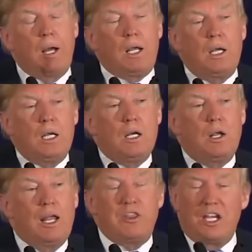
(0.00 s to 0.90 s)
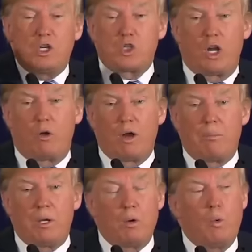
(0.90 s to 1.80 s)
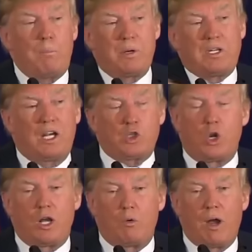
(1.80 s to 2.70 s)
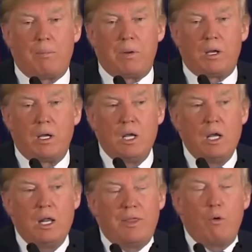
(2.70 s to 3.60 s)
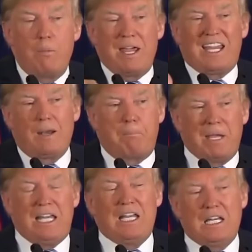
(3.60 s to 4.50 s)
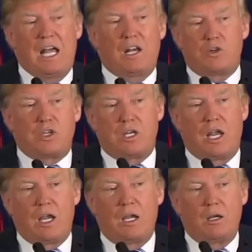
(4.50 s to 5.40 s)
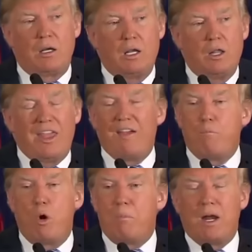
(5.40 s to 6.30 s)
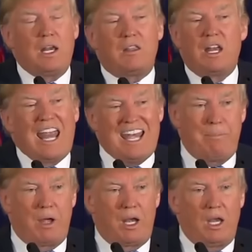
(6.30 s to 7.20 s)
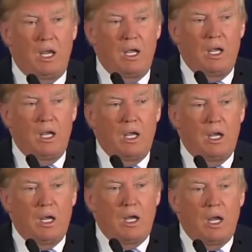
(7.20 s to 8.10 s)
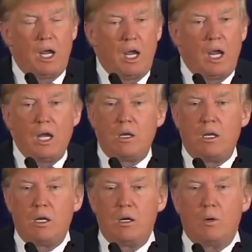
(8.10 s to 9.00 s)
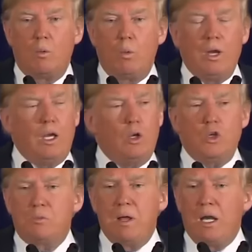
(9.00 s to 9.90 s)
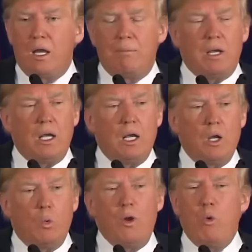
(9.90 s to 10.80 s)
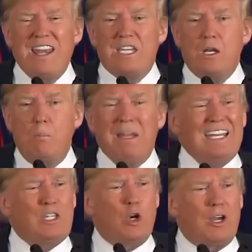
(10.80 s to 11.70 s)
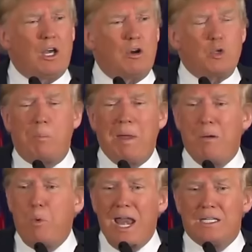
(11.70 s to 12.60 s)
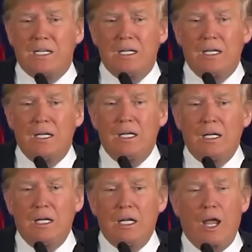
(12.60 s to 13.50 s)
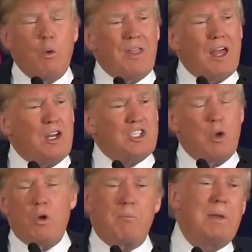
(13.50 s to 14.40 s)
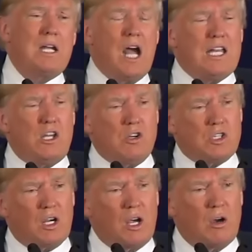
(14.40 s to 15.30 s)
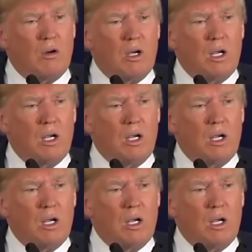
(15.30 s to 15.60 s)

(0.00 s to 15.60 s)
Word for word: But, and think of Saudi Arabia. We protect Saudi Arabia. They were making a billion dollars a day they have more money than anybody. And we lose money. I mean, we rent military areas, we pay them rent. And without us, they would have been gone years ago.